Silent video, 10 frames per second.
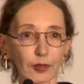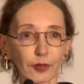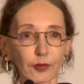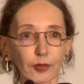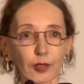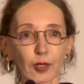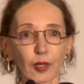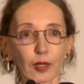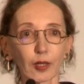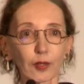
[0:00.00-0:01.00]
list
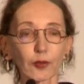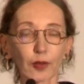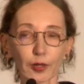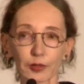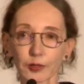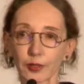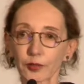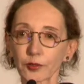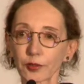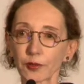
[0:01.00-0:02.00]
in the United
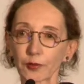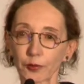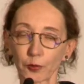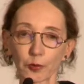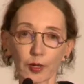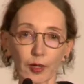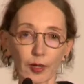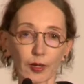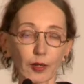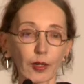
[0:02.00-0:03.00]
States and in the
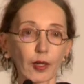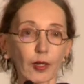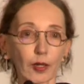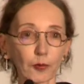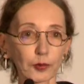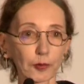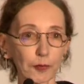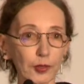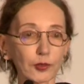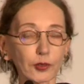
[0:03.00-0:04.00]
UK. It was a
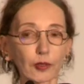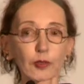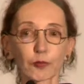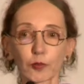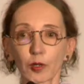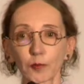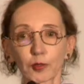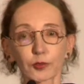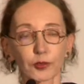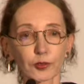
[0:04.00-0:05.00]
bestseller for
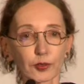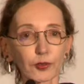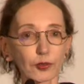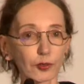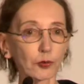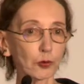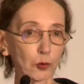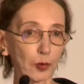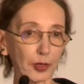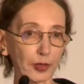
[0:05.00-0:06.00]
about 62
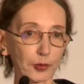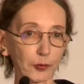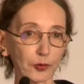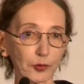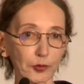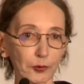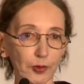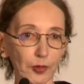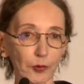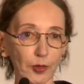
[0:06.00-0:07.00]
weeks, which is
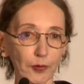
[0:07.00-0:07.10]
really quite